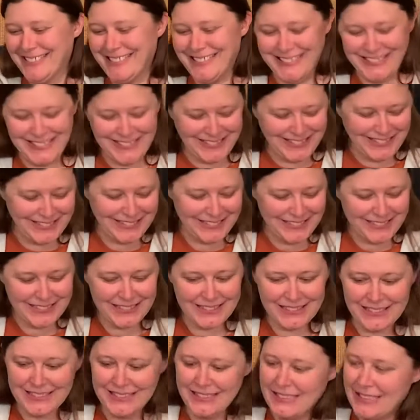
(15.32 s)

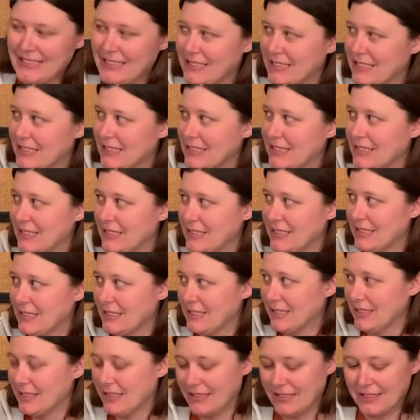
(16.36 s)

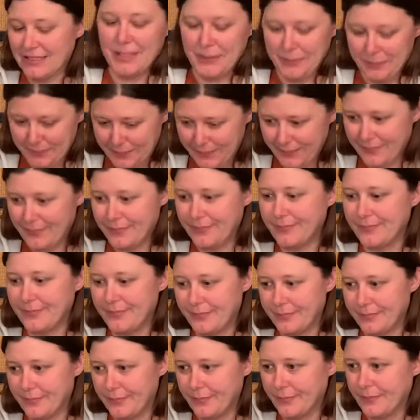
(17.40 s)

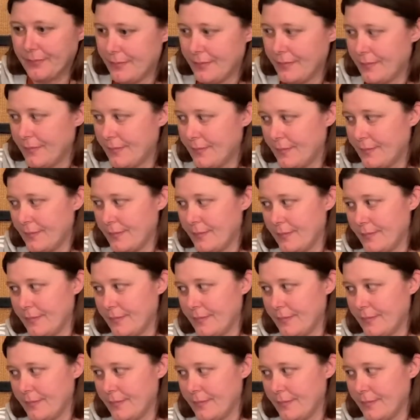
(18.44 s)
The person shown says nothing.